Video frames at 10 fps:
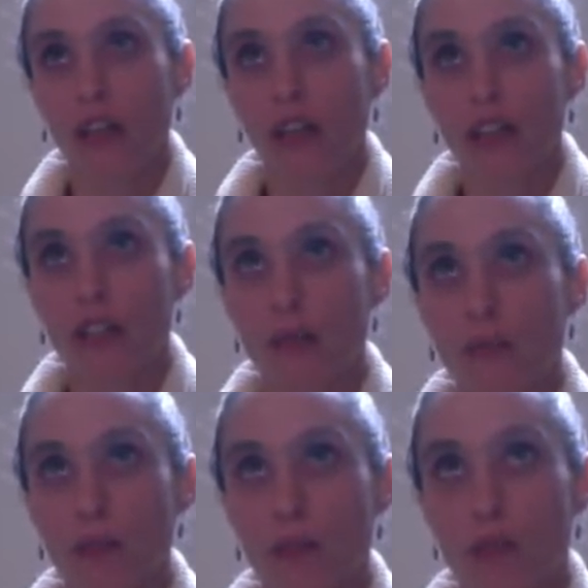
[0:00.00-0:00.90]

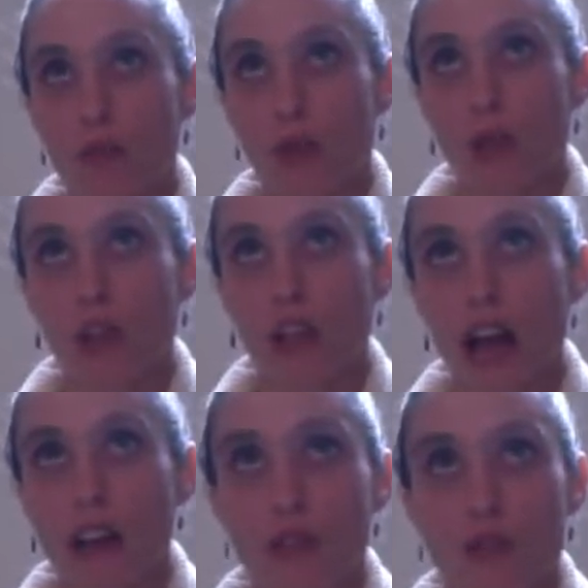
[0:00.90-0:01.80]
spiritual
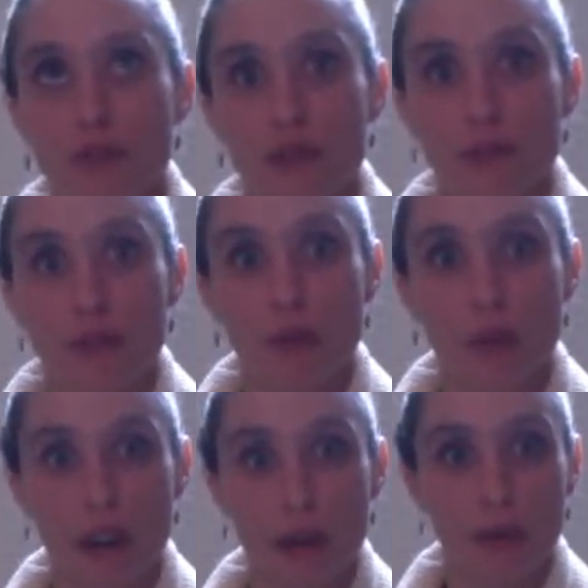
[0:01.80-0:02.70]
classroom where
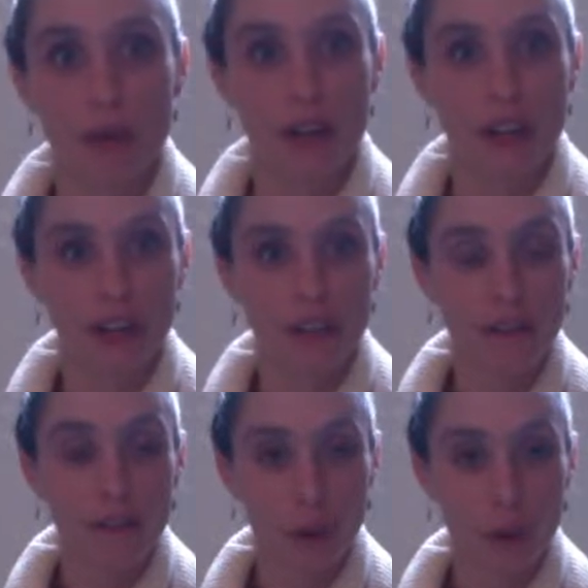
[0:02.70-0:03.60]
our
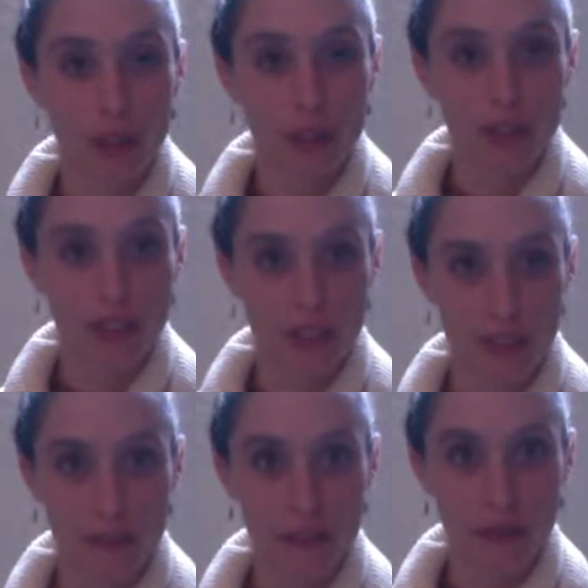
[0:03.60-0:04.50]
focus is
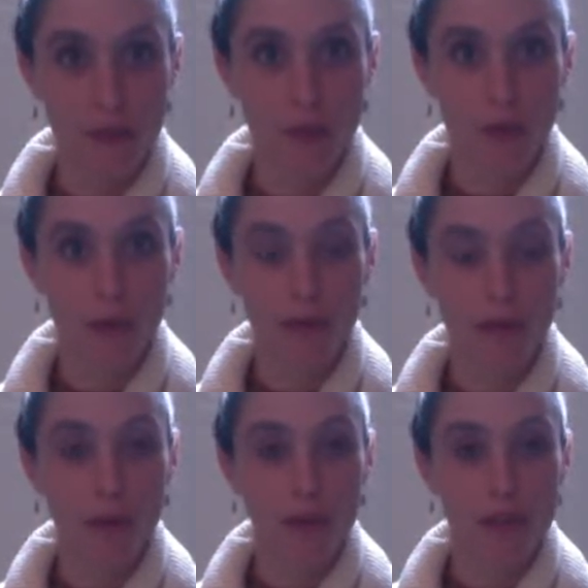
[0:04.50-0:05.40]
different, where we're
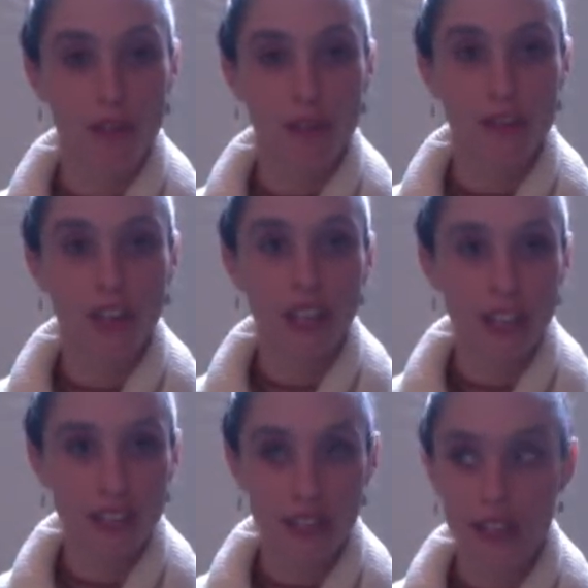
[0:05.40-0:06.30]
focused on
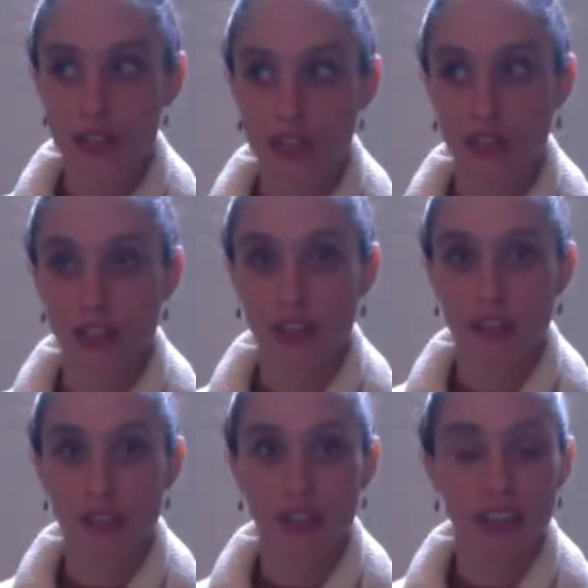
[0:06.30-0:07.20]
teaching,
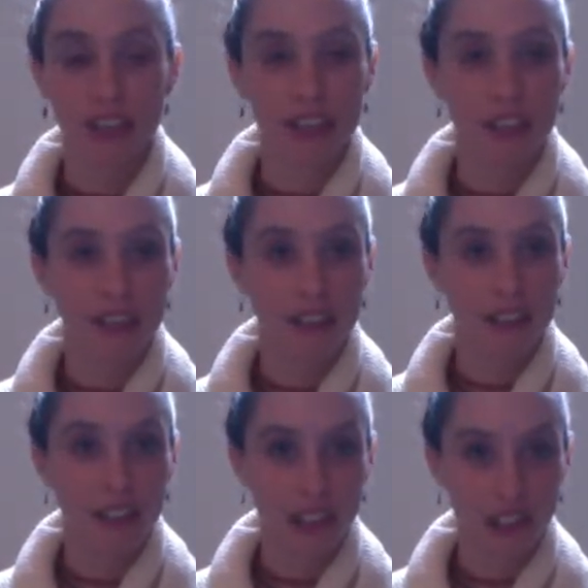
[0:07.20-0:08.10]

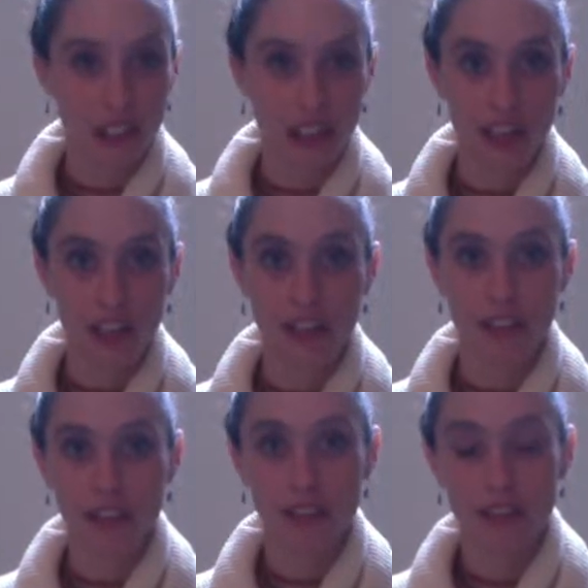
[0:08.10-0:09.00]
healing,
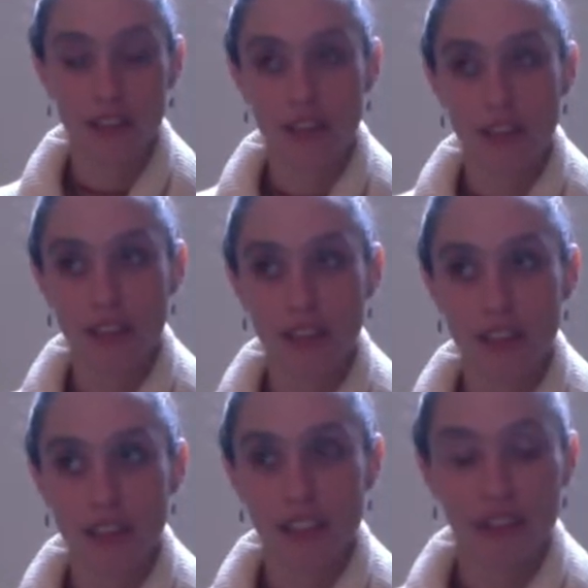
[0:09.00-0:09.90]

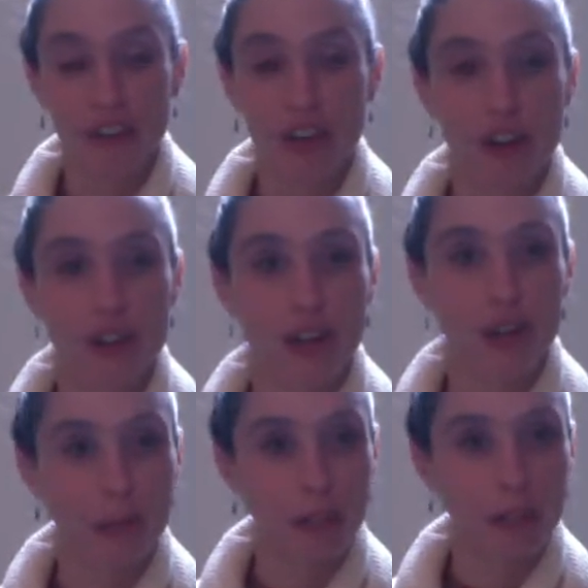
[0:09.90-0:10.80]
living our
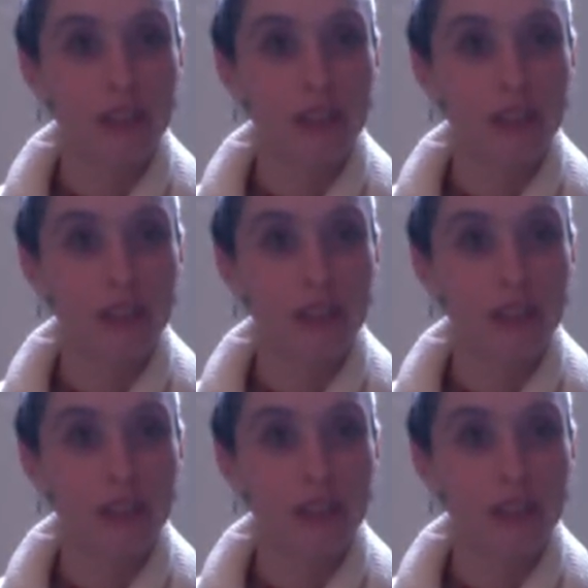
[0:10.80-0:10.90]
dharma